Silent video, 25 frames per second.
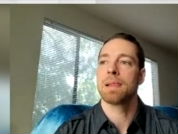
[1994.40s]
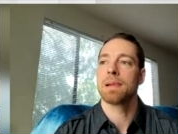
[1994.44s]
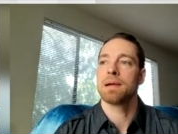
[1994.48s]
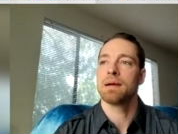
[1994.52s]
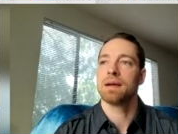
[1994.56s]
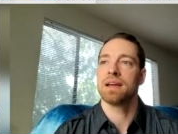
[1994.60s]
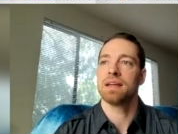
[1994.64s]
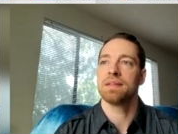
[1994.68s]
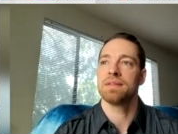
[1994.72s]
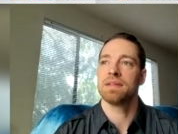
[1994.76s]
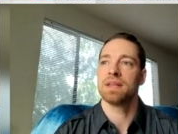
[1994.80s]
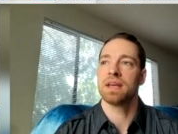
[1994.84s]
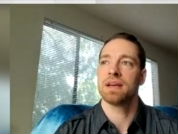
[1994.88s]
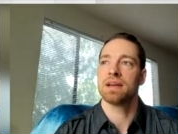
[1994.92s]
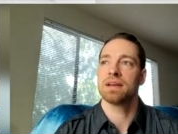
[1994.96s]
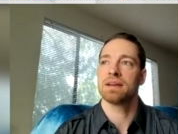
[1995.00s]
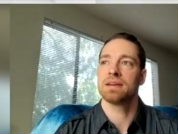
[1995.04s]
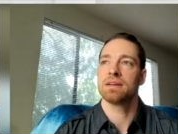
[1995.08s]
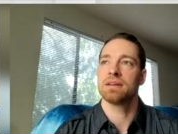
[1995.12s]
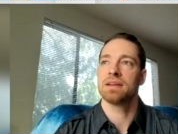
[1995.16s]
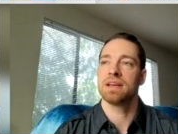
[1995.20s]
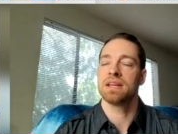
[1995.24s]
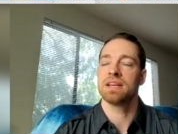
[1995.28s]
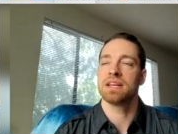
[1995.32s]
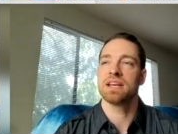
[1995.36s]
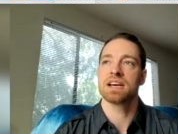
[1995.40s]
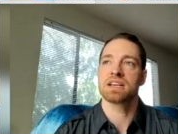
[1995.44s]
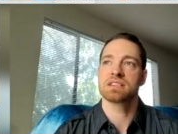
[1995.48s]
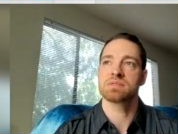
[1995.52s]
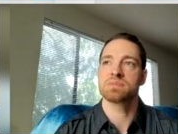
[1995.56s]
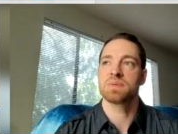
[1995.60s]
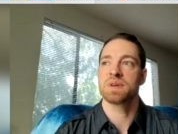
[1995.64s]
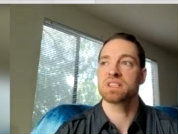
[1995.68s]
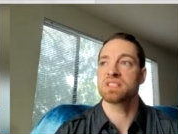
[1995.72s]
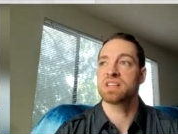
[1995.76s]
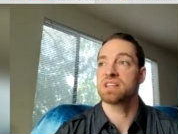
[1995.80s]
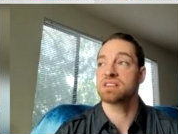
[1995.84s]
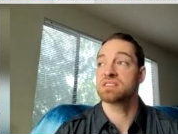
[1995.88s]
and then any
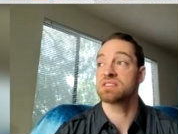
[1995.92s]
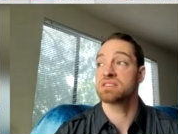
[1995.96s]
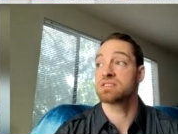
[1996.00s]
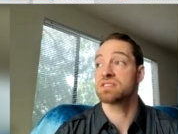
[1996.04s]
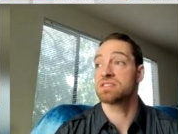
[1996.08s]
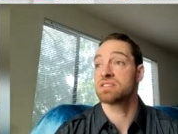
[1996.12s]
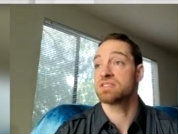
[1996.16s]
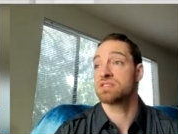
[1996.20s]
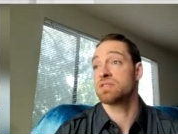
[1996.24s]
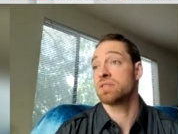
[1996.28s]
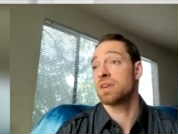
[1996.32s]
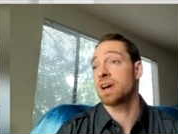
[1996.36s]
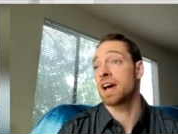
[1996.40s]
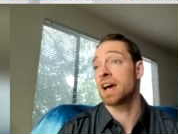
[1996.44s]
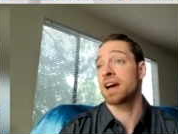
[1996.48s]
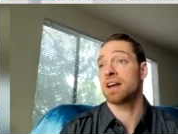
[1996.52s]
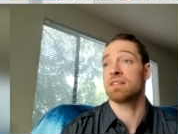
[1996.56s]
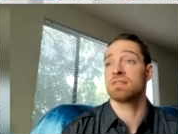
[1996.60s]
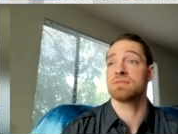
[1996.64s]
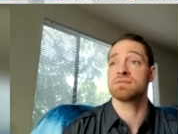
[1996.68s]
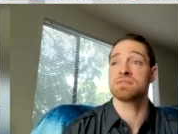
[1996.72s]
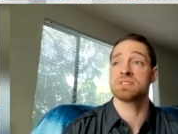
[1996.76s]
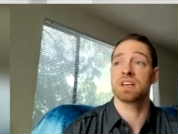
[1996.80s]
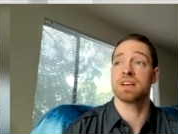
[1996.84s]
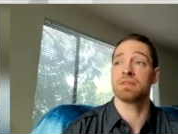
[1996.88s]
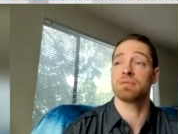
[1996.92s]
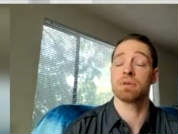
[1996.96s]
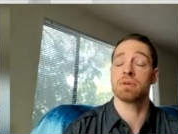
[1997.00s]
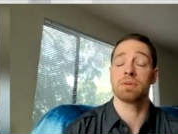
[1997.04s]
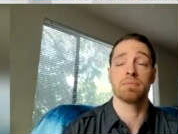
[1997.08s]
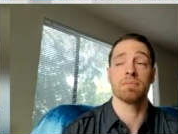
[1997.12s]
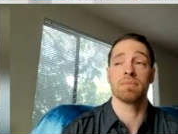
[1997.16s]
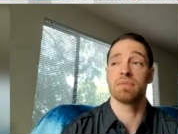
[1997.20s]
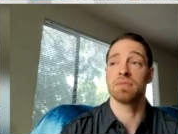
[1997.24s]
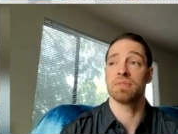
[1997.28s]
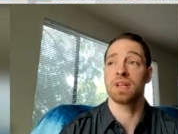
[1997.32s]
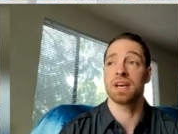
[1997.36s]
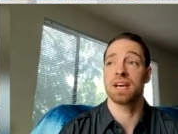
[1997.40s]
expectations that you had of say re-
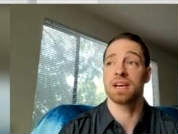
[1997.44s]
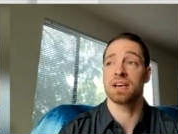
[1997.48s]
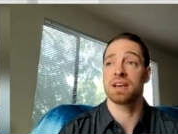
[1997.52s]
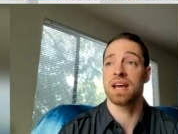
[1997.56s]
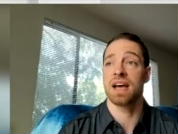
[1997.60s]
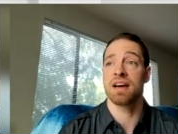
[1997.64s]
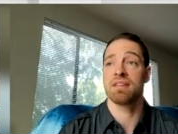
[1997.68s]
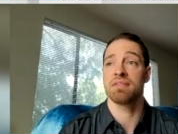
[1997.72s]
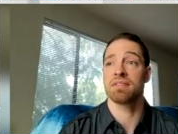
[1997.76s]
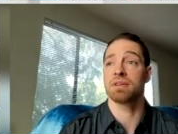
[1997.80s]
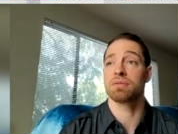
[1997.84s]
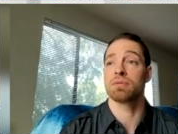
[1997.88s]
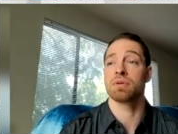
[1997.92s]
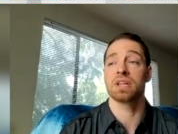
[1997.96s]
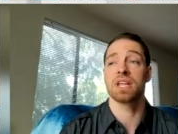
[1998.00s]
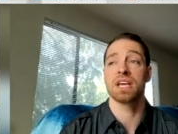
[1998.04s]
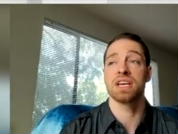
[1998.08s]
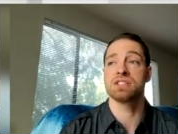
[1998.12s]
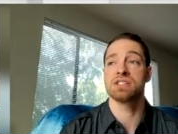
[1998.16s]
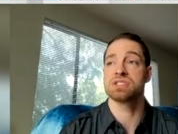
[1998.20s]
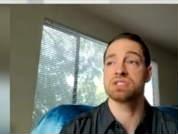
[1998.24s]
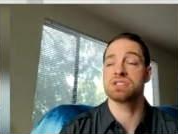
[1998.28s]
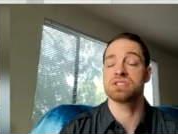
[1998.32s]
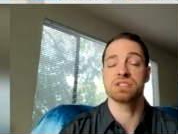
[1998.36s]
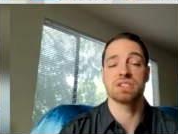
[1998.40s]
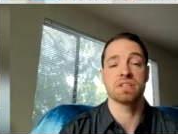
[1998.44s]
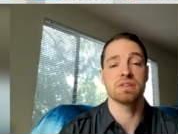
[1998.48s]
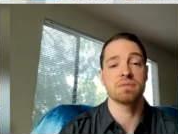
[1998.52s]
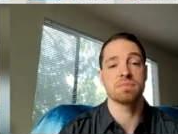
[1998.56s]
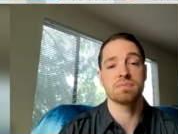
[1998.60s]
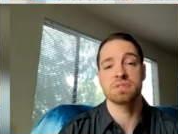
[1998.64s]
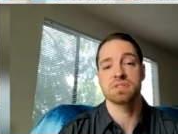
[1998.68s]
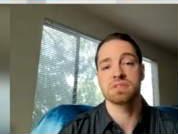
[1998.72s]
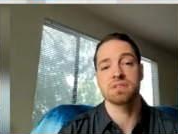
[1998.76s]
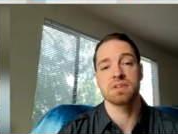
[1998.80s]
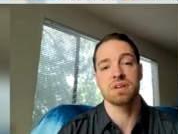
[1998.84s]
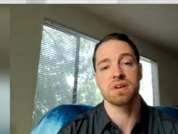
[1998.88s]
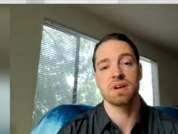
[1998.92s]
like having
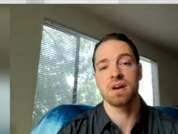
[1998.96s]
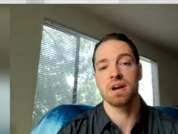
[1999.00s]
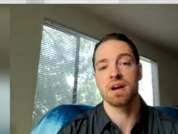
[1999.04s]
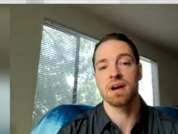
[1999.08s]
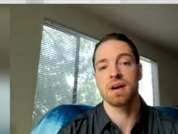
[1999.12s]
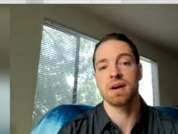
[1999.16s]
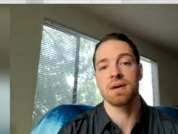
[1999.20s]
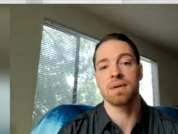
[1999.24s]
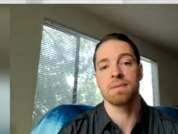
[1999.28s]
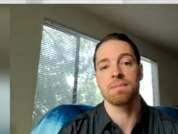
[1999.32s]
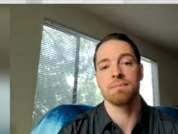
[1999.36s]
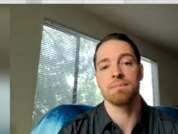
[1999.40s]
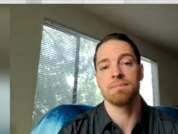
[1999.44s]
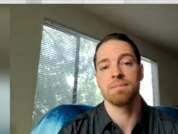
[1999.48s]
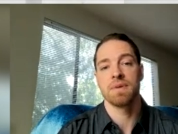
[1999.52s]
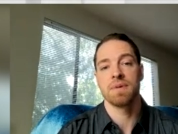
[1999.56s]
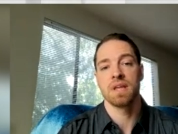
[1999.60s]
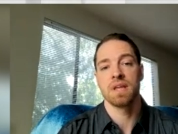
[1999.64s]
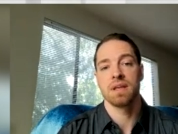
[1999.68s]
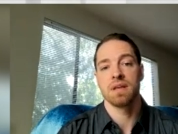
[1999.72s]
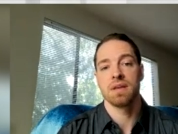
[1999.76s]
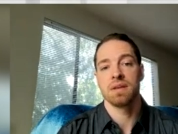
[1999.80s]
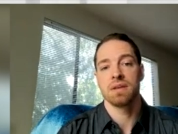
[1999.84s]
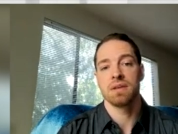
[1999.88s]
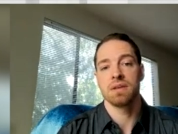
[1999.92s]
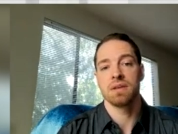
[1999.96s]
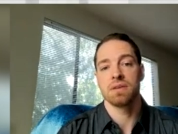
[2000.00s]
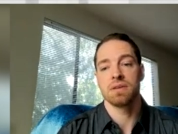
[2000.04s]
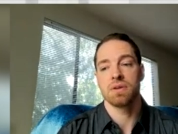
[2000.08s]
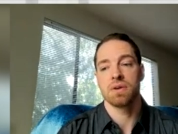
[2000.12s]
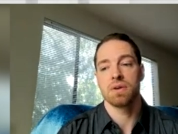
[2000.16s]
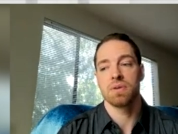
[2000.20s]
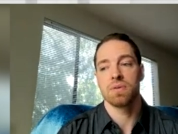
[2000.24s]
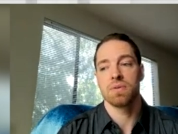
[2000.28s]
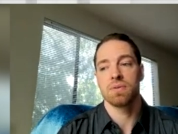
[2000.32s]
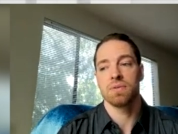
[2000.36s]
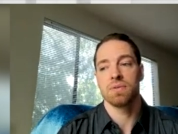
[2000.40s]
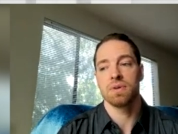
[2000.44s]
relationships um, you
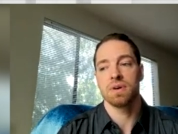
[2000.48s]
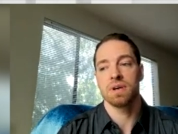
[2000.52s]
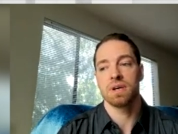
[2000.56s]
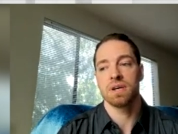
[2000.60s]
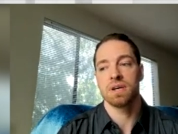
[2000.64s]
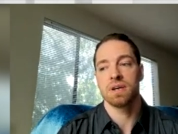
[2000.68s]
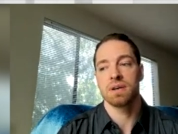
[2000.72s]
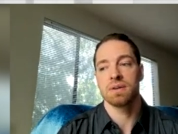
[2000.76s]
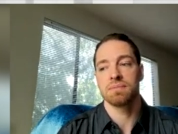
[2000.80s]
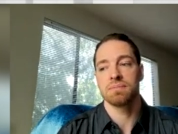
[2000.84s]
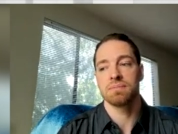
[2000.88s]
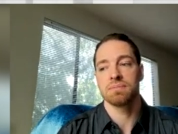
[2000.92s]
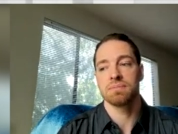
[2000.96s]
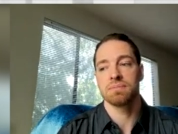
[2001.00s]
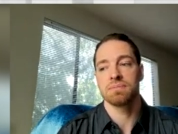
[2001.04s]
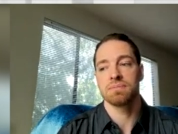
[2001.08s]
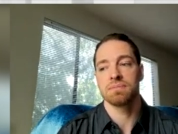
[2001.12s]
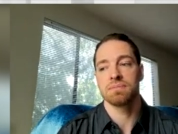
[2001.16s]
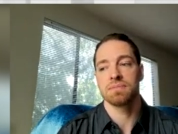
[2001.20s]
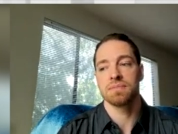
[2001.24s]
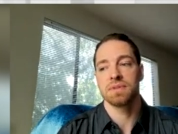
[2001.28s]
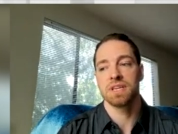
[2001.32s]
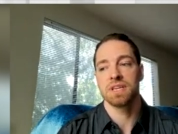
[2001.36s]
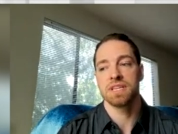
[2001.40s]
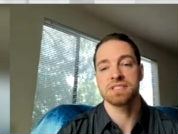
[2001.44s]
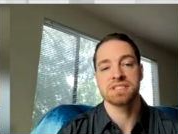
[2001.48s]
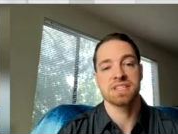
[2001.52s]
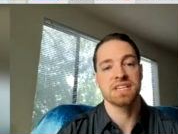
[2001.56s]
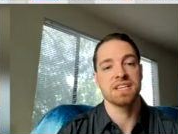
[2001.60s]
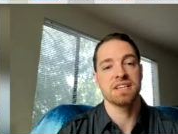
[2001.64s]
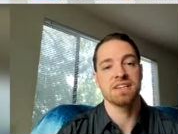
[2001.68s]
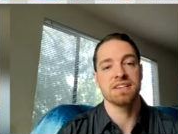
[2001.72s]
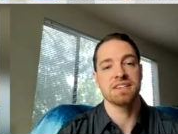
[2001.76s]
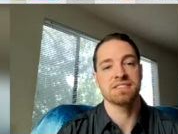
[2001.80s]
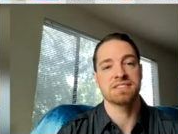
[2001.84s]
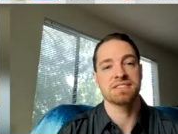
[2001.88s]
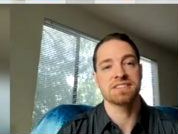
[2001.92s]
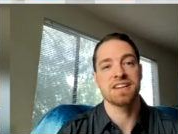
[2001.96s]
know um, it's
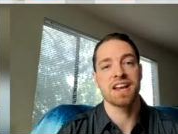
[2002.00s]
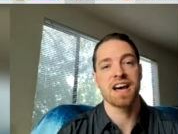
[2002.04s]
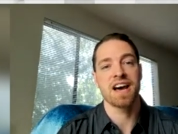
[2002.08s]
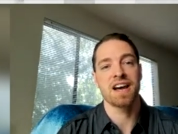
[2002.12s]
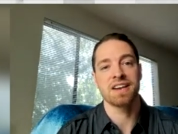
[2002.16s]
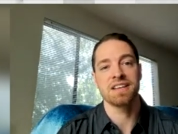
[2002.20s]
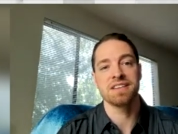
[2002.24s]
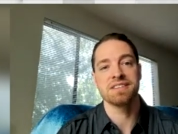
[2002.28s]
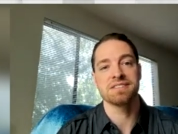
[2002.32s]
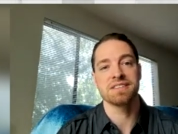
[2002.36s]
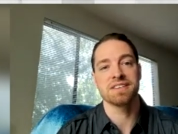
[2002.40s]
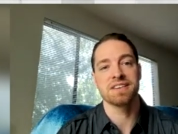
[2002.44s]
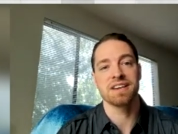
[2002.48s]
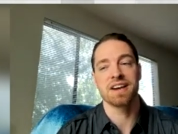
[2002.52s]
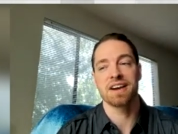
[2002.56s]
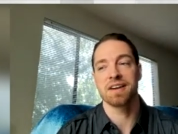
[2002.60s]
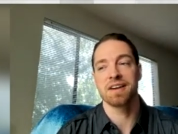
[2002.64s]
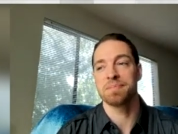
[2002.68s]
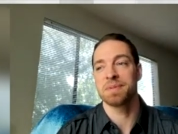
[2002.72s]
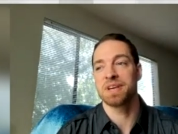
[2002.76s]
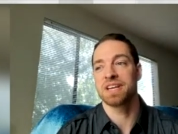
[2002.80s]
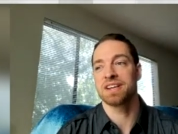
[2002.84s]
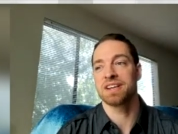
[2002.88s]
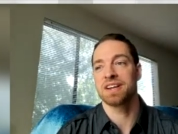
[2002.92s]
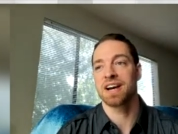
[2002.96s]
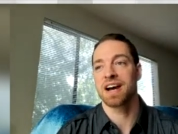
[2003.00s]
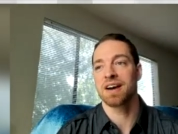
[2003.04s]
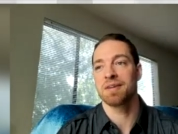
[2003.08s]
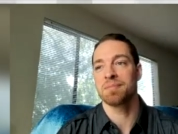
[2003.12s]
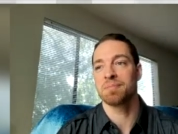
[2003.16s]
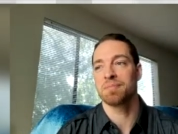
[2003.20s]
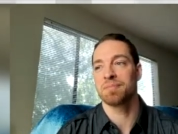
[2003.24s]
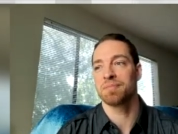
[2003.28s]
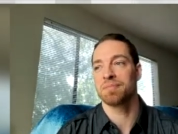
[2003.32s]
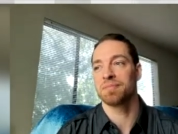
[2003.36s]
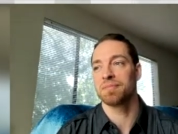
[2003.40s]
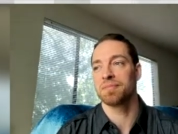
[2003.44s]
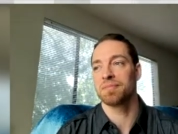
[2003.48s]
it's not easy i mean
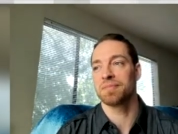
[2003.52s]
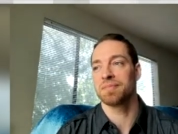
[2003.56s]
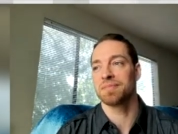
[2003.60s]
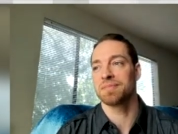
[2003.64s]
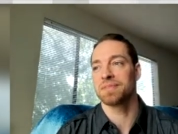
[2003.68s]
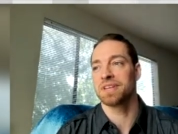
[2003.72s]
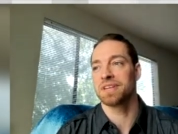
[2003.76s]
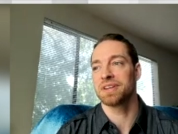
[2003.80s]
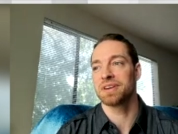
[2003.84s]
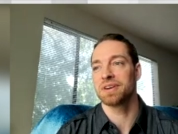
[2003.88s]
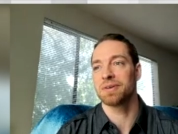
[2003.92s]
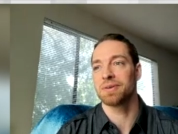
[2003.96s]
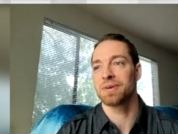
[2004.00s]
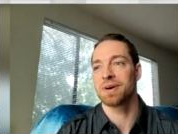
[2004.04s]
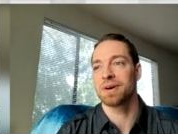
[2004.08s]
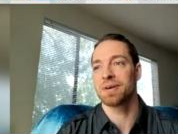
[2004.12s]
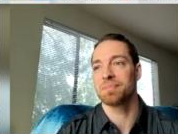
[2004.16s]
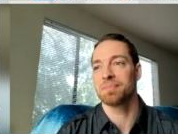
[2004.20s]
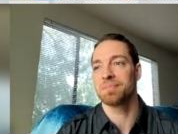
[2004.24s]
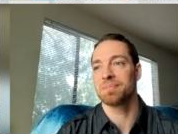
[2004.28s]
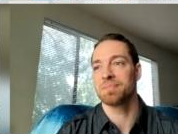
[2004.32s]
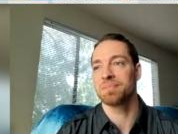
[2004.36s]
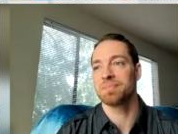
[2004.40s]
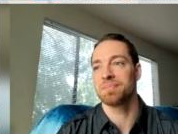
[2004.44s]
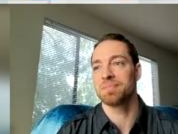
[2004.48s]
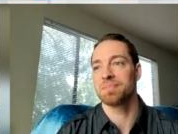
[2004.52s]
i'm you know i'm